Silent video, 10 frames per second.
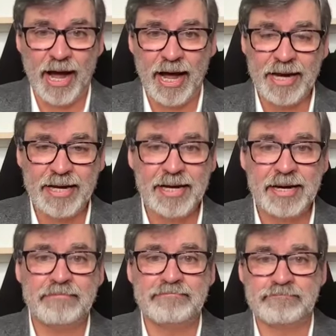
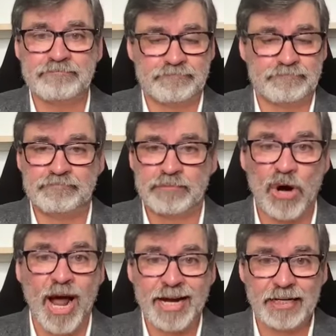
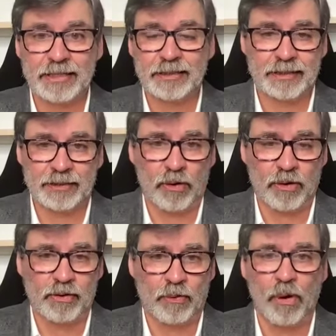unbridled
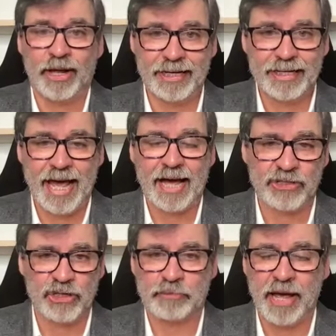oil and
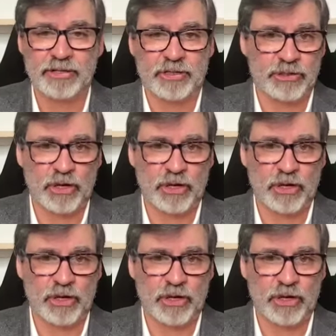gas expansion.